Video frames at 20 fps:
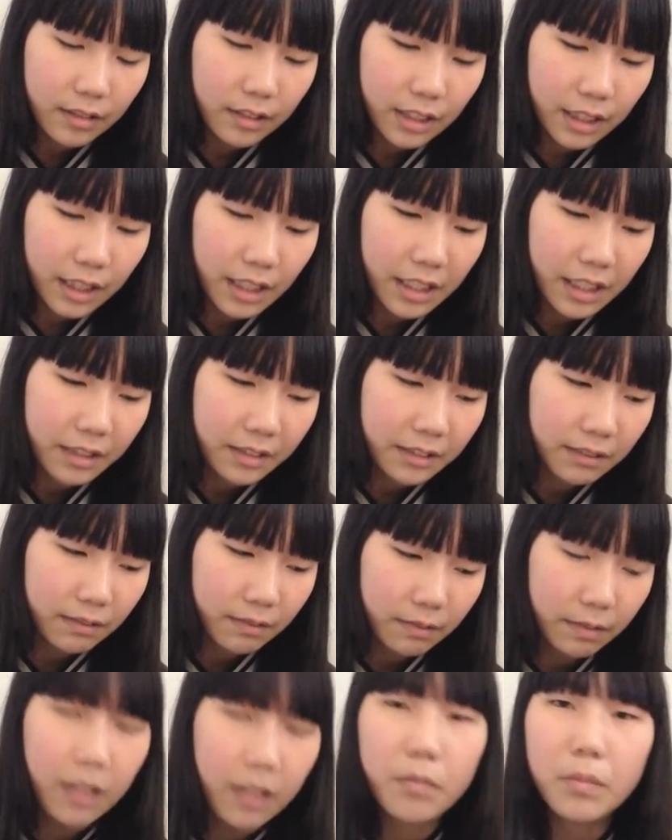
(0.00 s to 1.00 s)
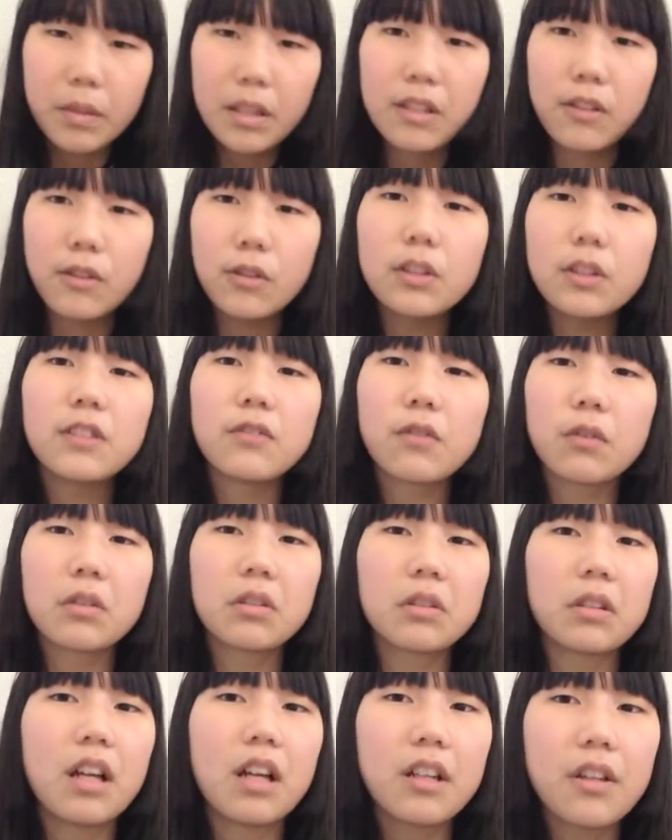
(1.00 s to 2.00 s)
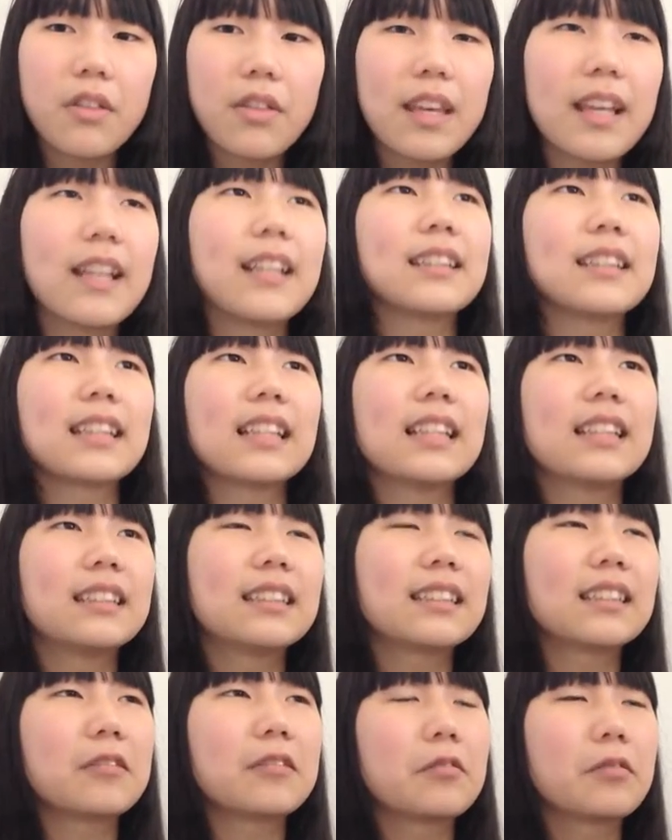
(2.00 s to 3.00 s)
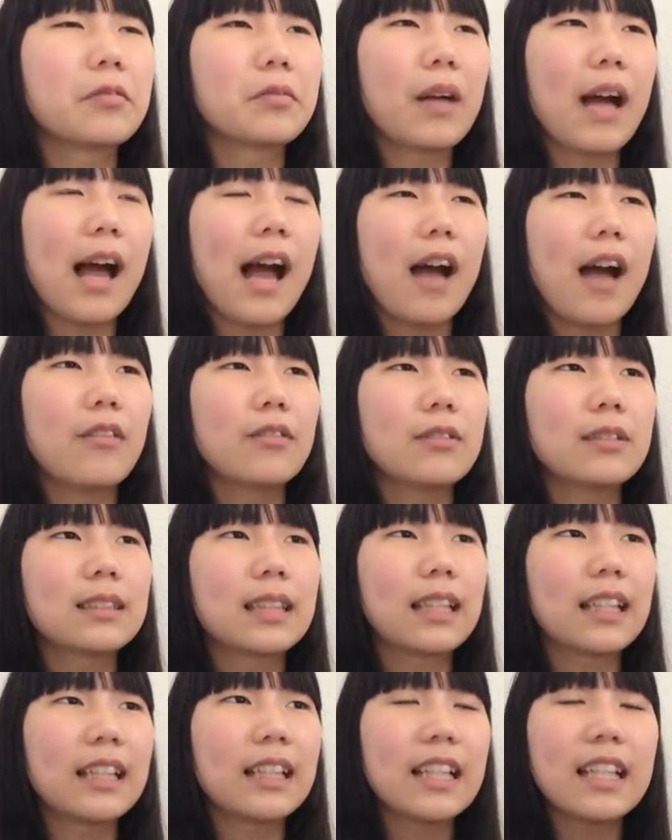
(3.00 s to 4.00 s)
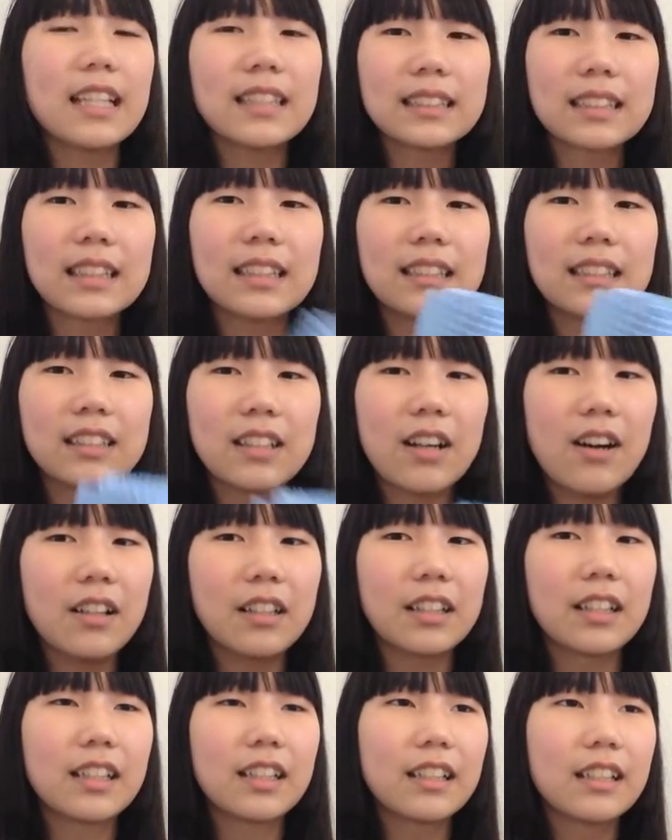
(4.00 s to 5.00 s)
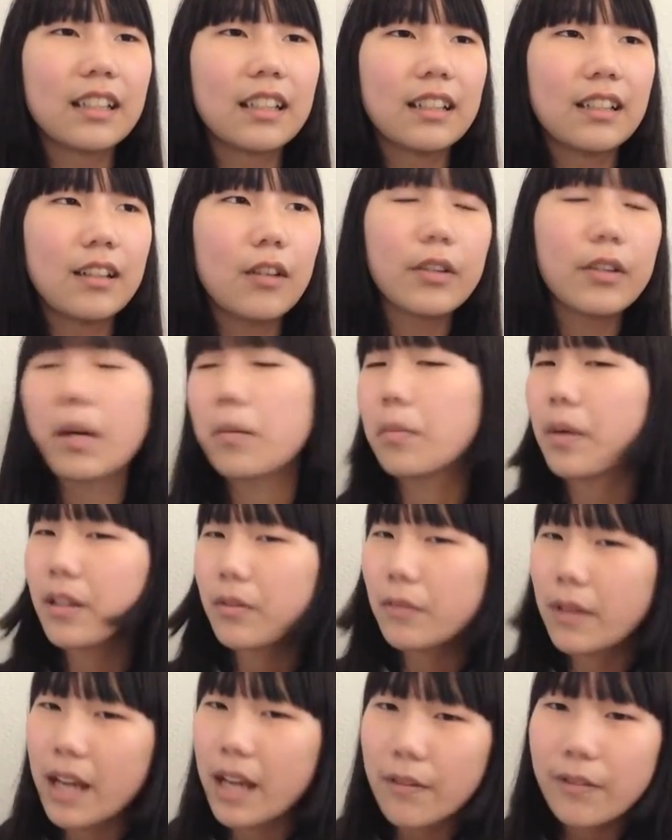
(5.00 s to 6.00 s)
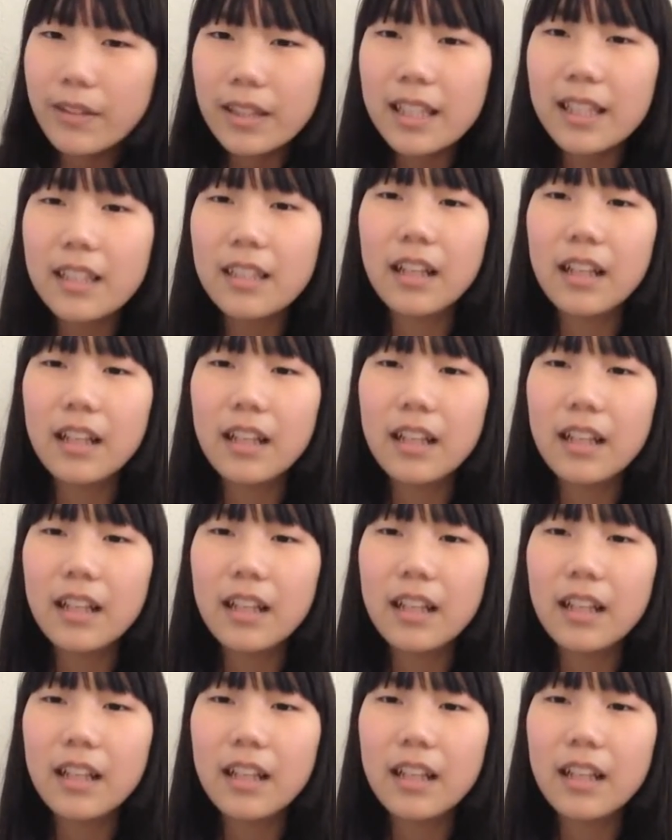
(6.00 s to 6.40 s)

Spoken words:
it can be used for a lot of things, and so I was like, it's $1. Oh yeah, by the way, everything